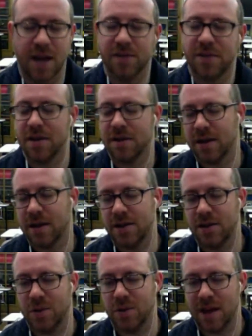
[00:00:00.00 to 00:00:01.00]
there, and
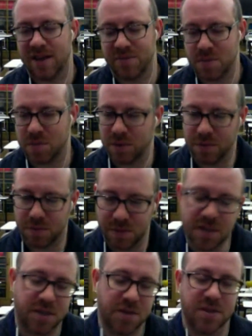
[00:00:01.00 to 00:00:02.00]
you will have people
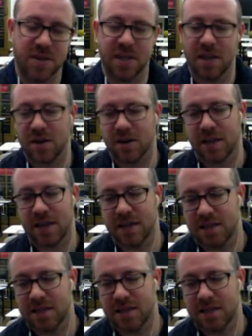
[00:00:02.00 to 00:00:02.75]
misusing it, or kids that